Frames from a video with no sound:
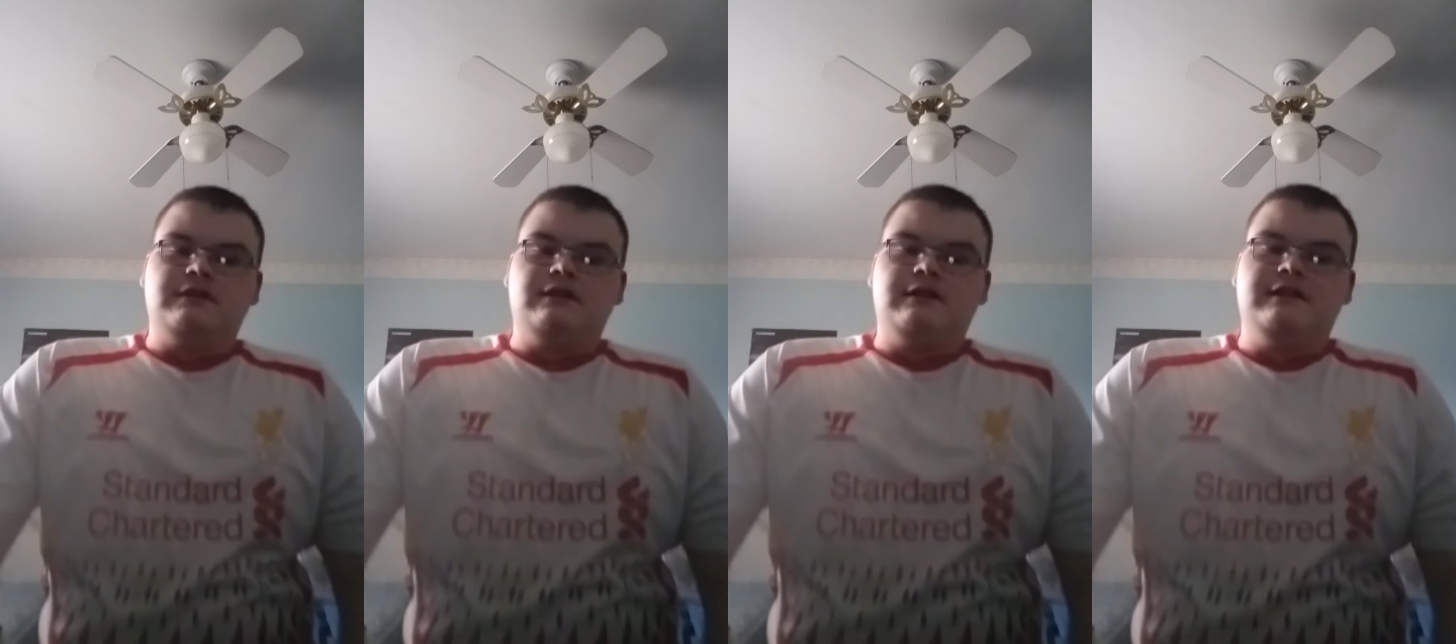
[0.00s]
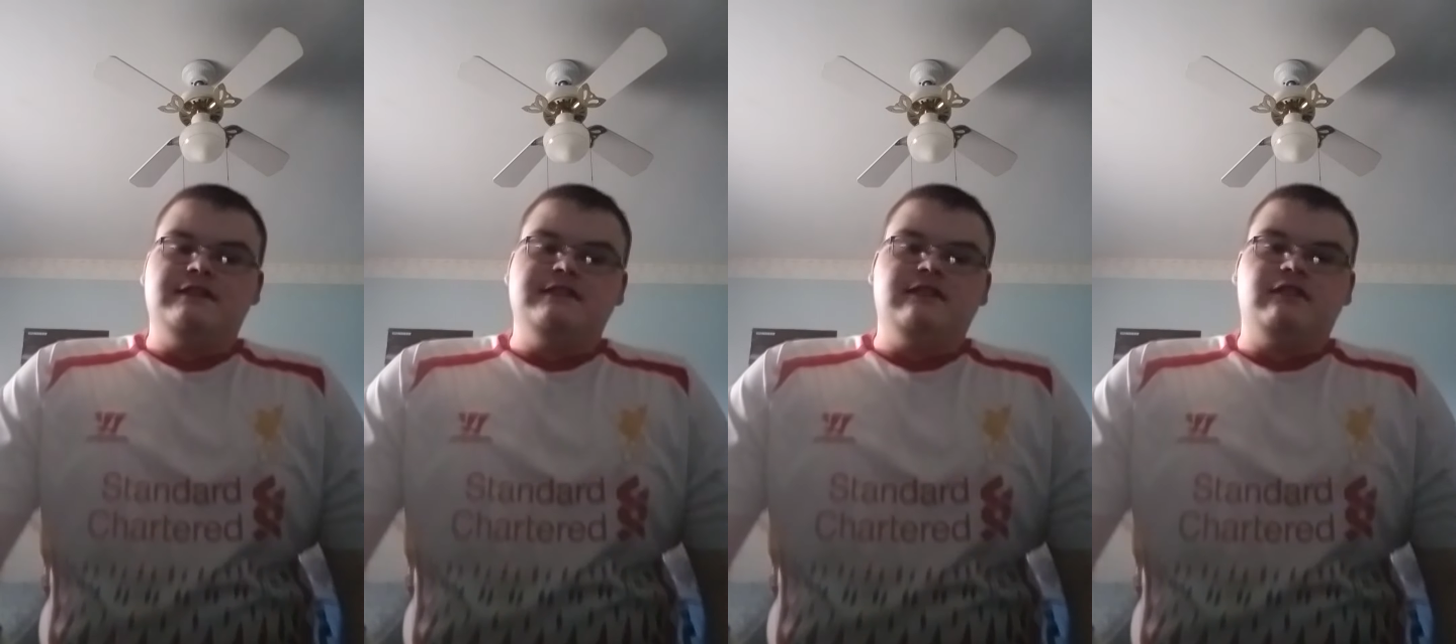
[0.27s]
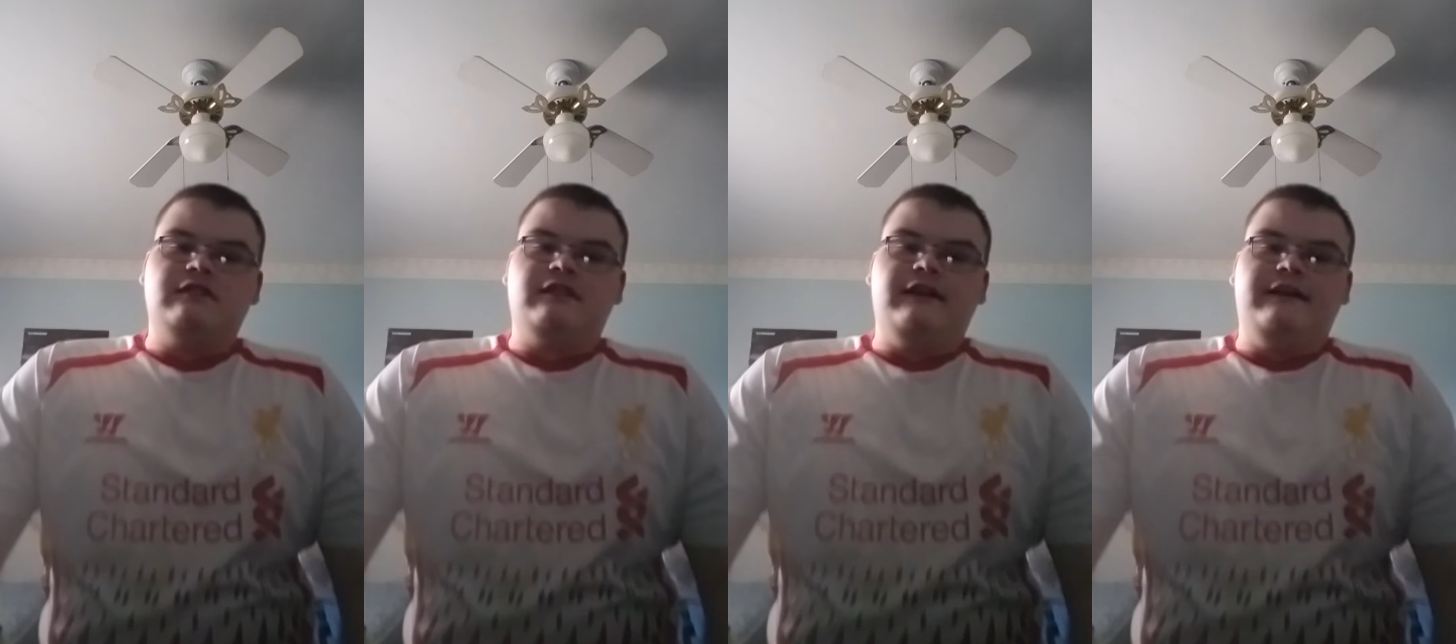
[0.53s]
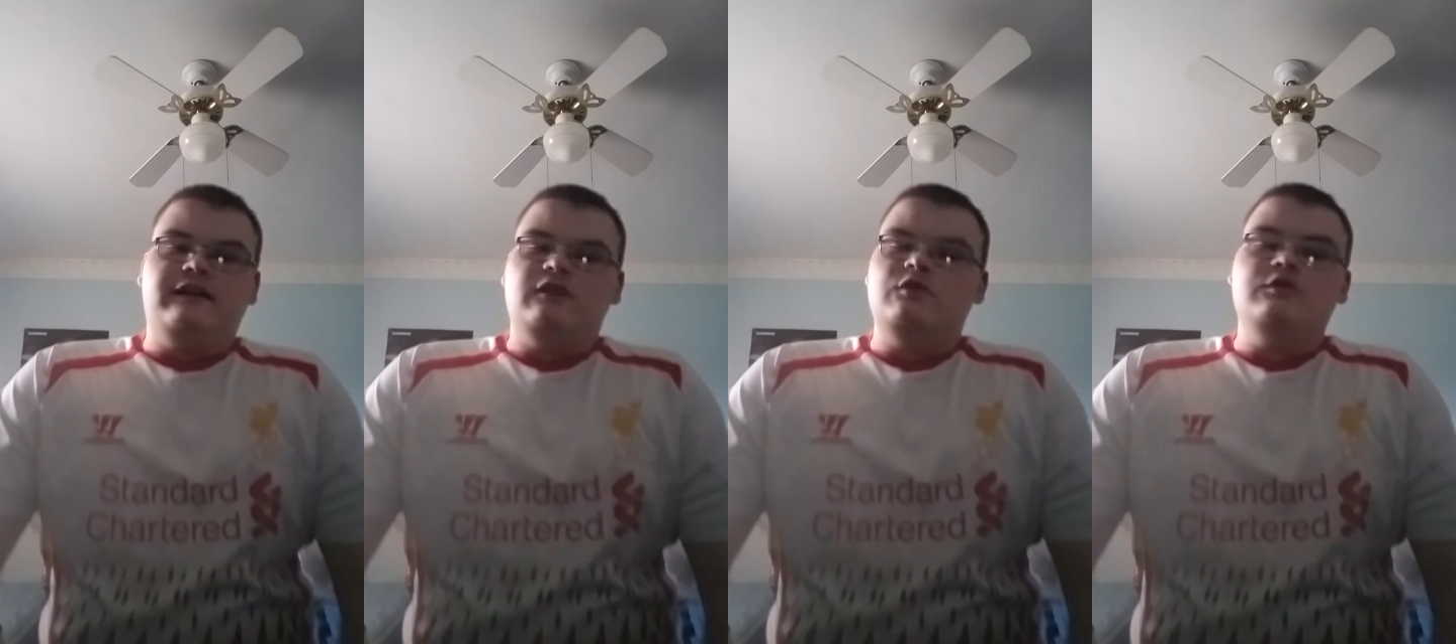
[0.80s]
They're considered
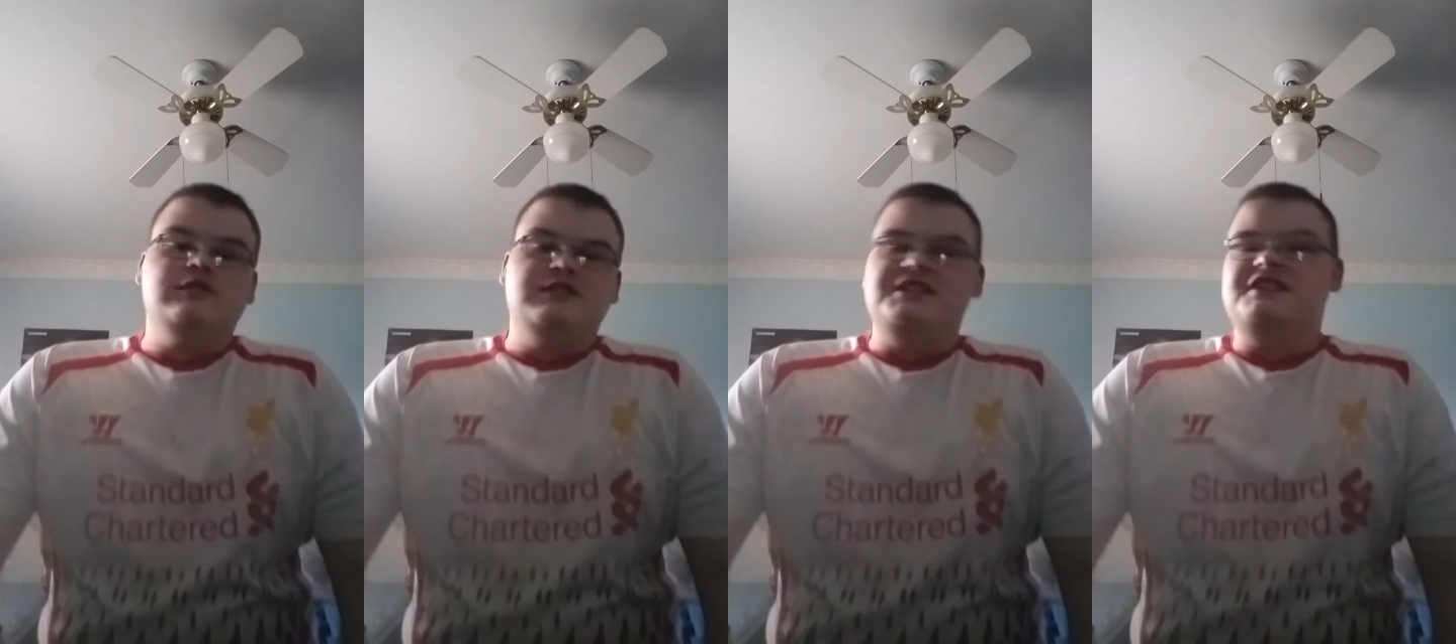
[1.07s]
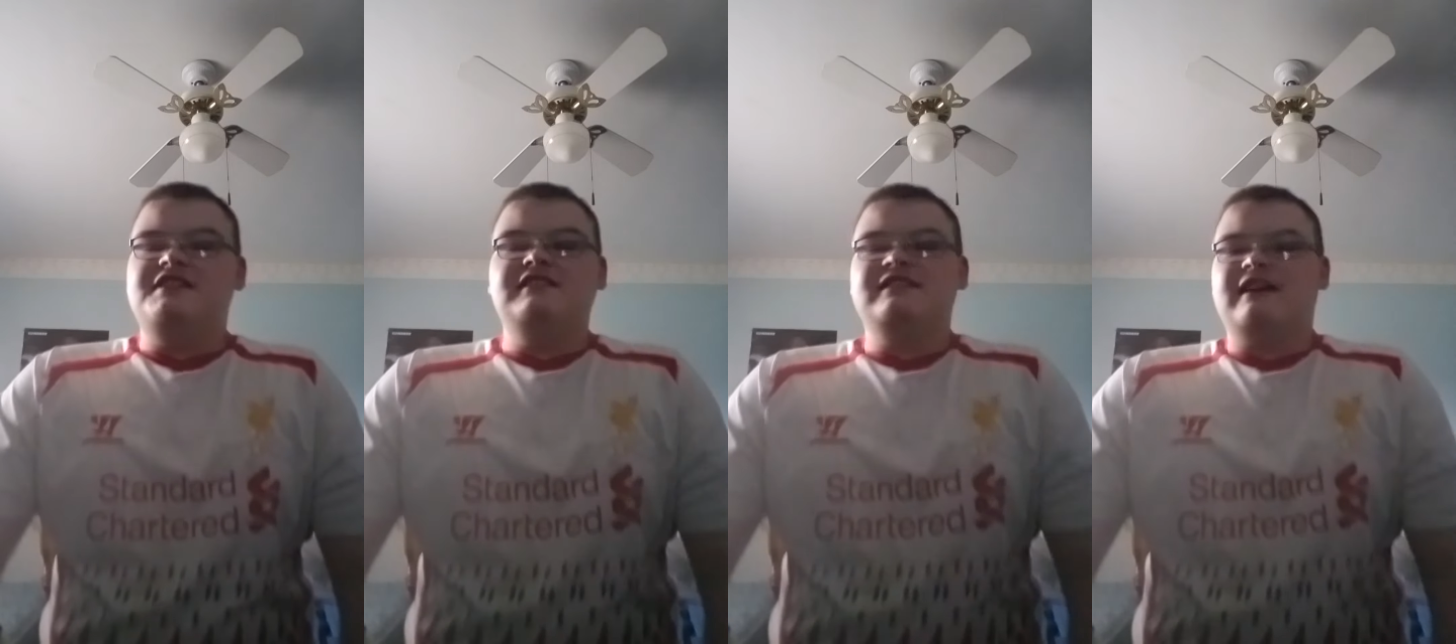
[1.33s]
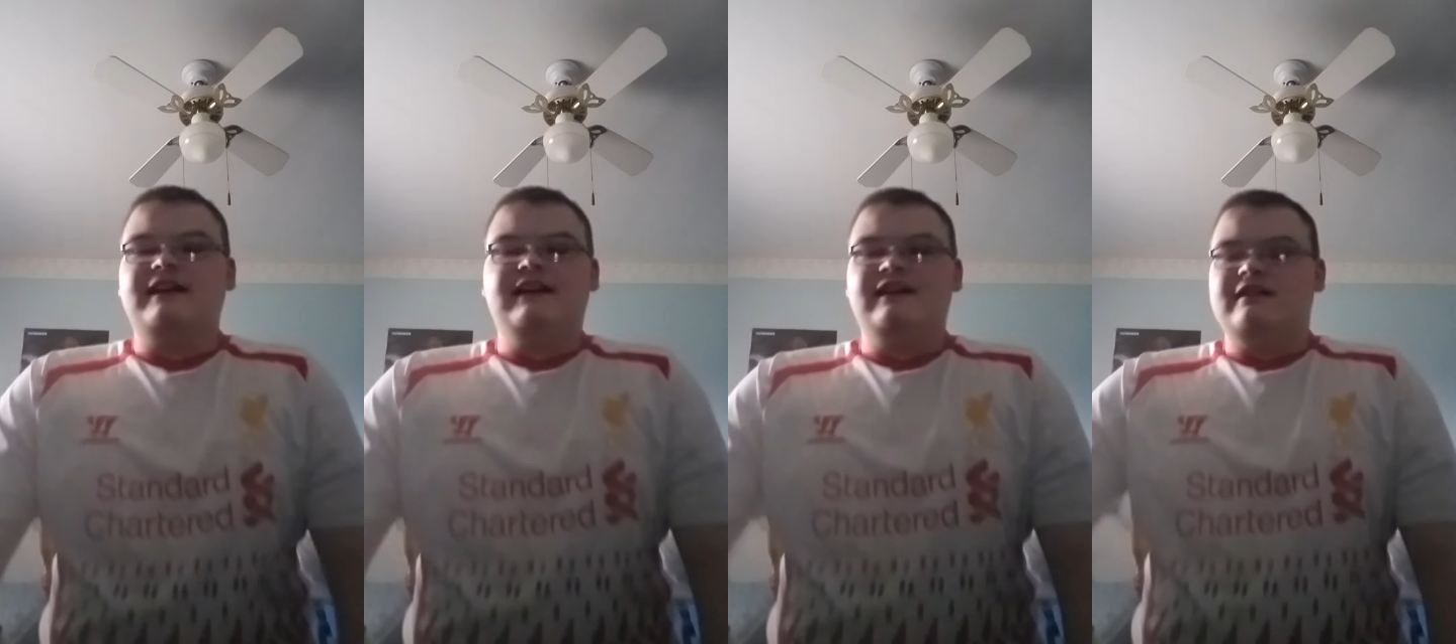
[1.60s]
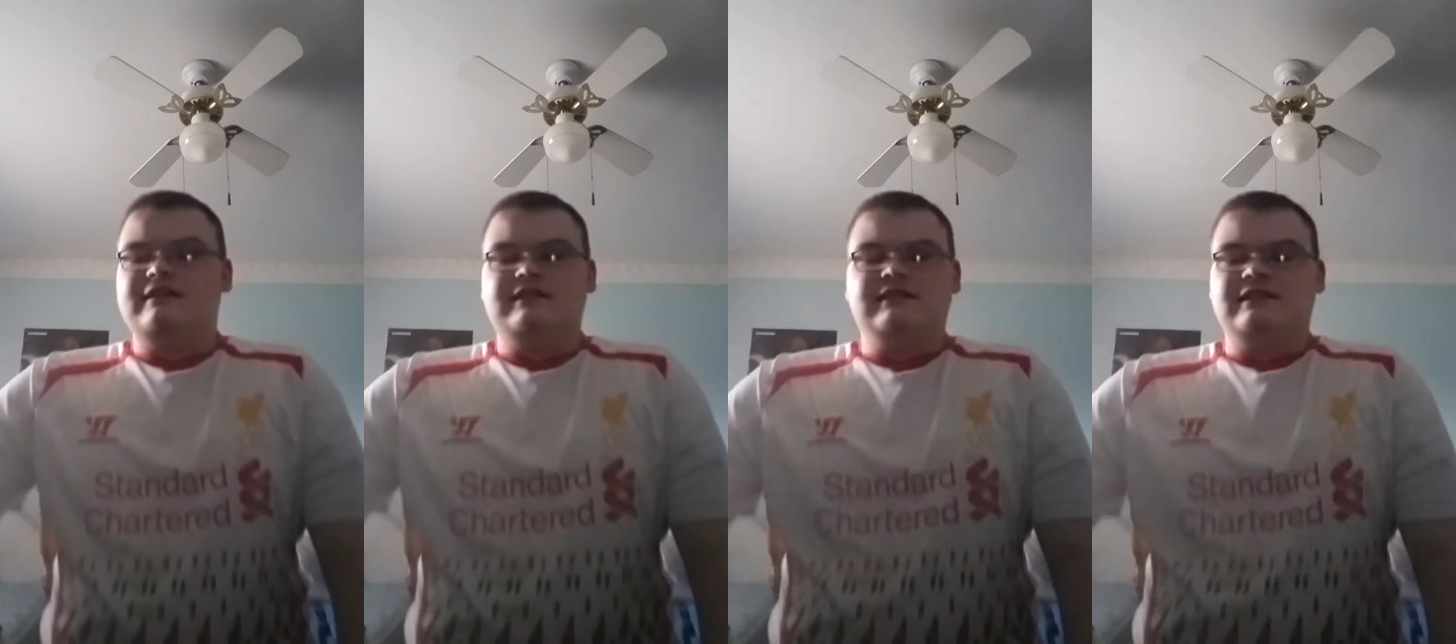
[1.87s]
OGs, I
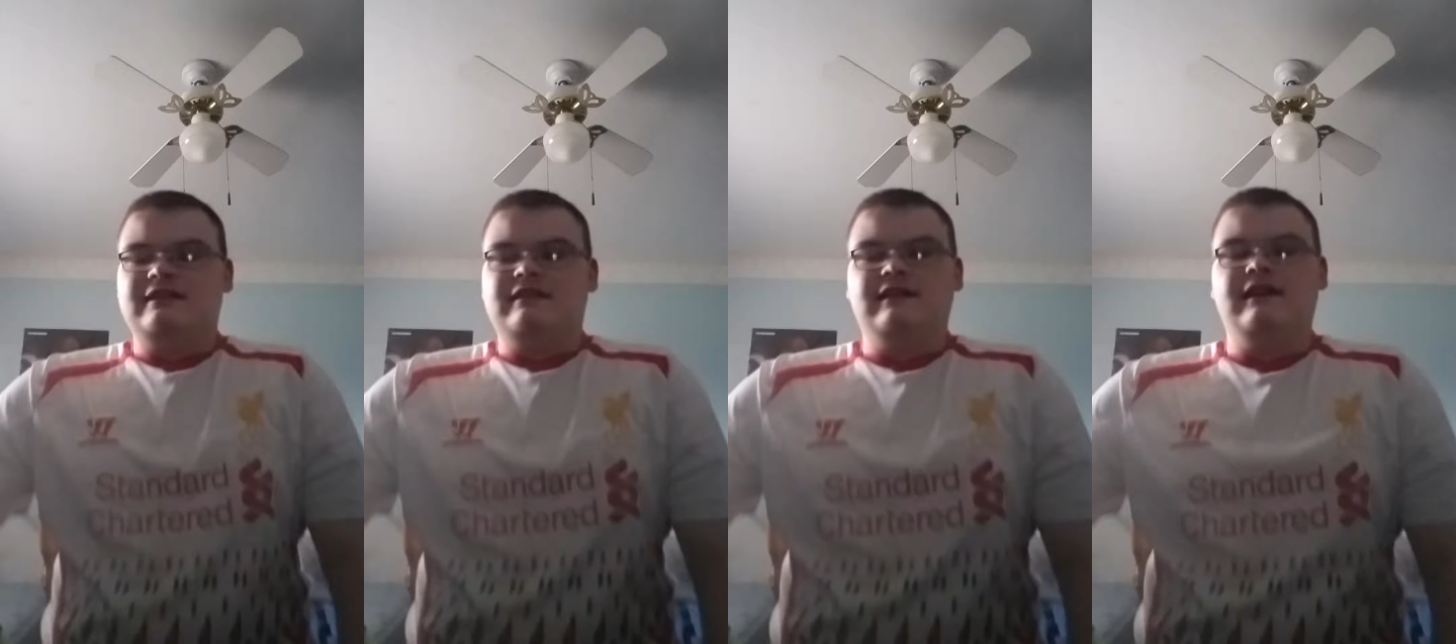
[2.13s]
guess.